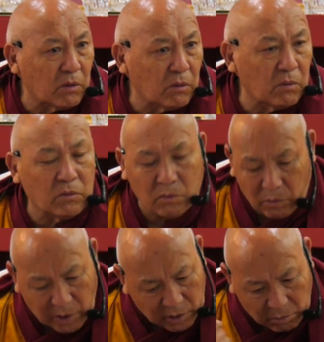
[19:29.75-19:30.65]
You
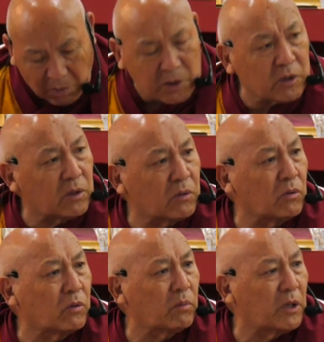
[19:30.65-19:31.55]
wear the best
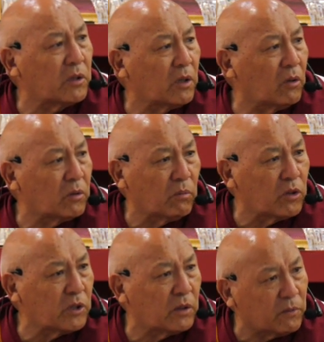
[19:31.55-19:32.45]
suit, best clothes,
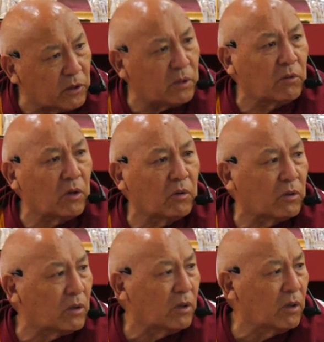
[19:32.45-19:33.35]
most expensive clothes.